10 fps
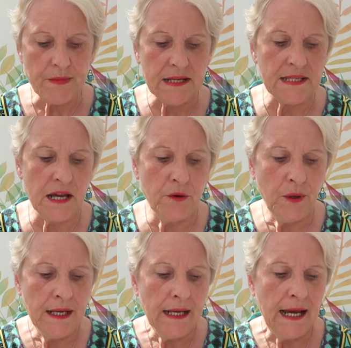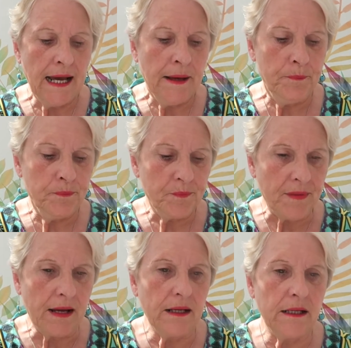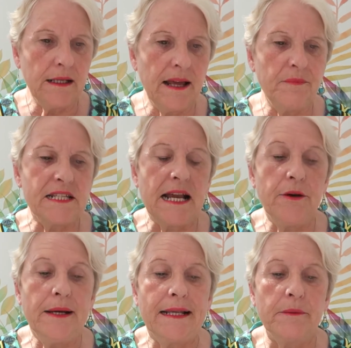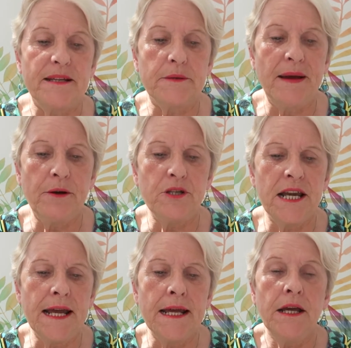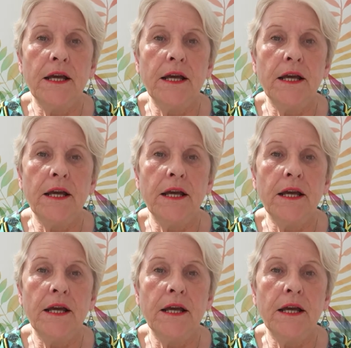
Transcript: So, let me tell you a little bit about it.